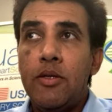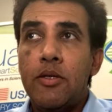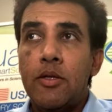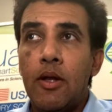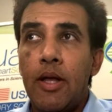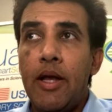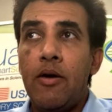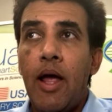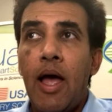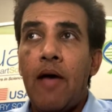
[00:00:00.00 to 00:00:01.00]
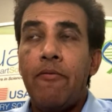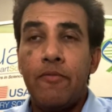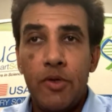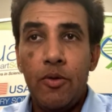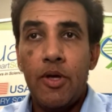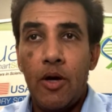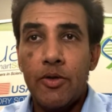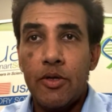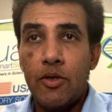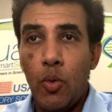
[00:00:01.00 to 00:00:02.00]
to later half of
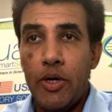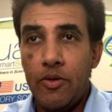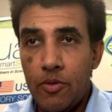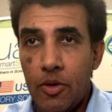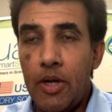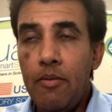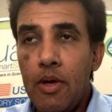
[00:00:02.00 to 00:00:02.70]
2023.